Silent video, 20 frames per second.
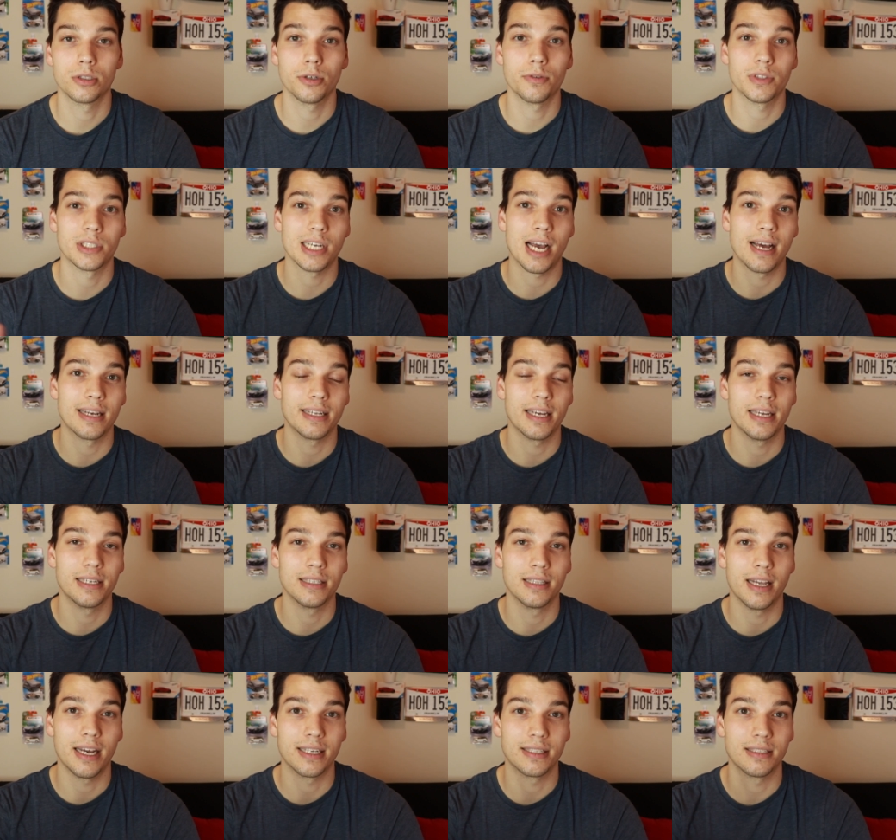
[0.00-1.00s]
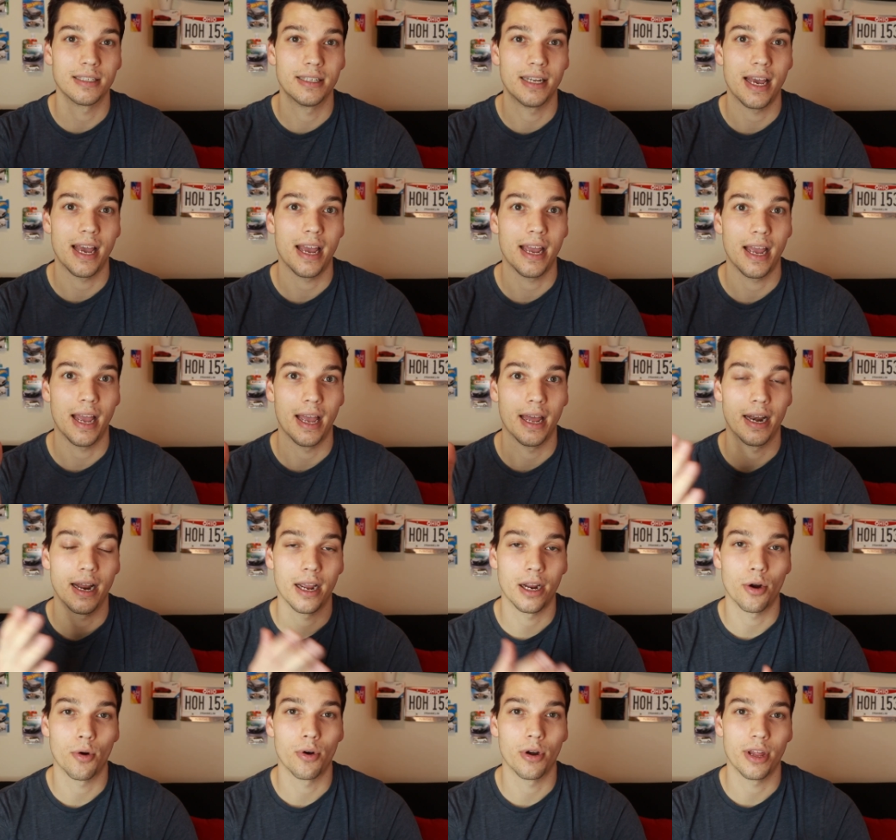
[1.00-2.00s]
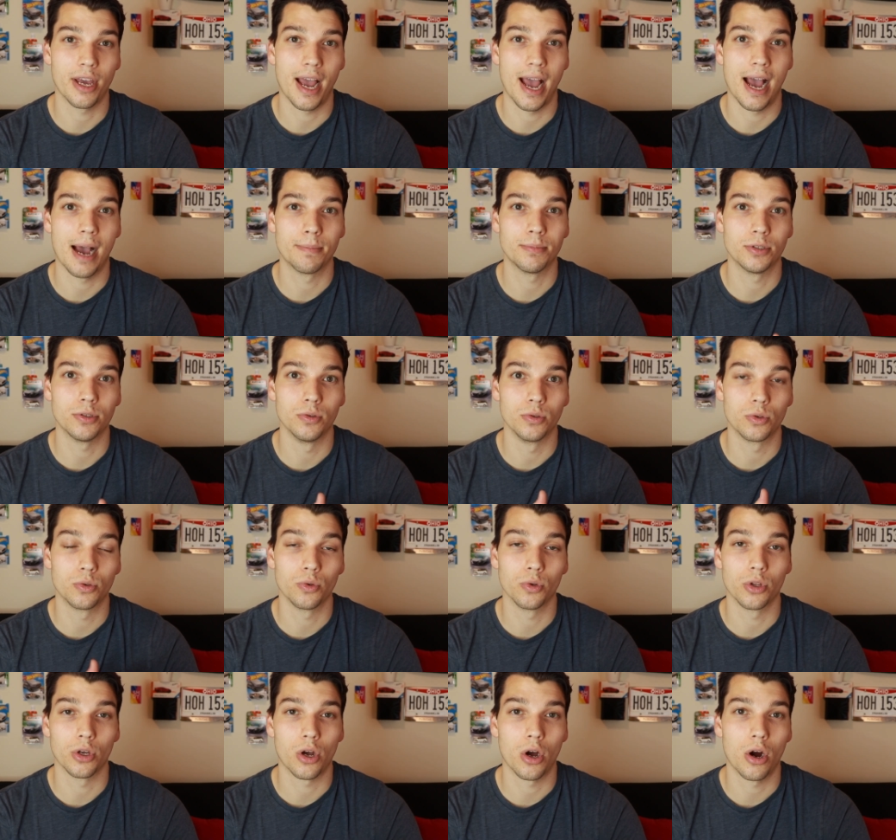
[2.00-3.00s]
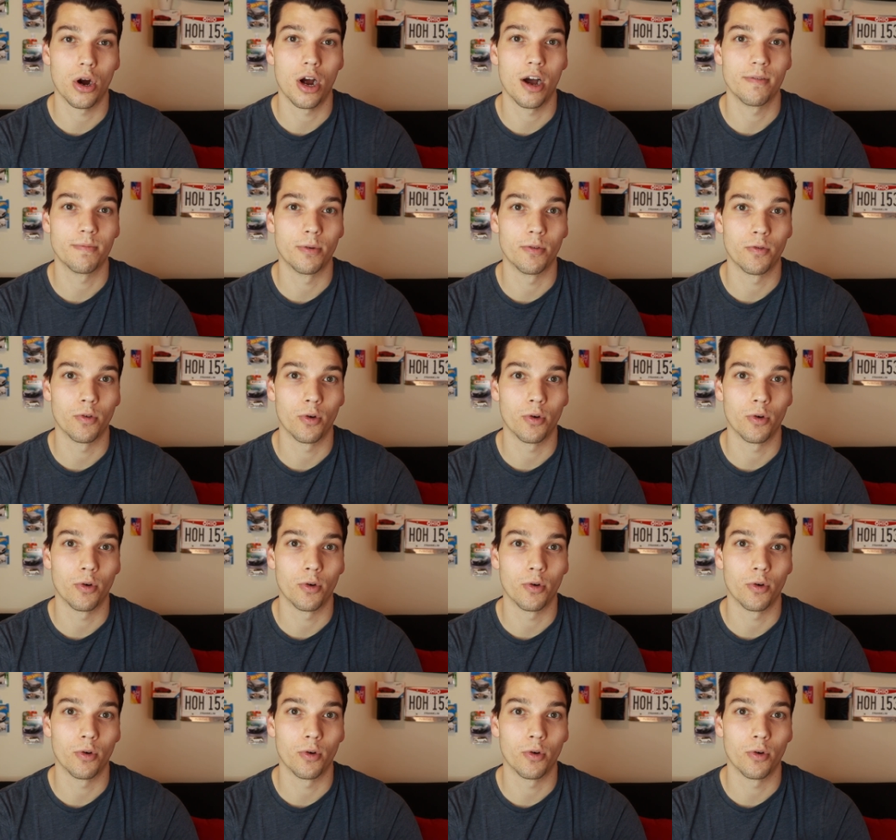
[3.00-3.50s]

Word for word: So if it's a hot day like today and I go into the app to cool the car off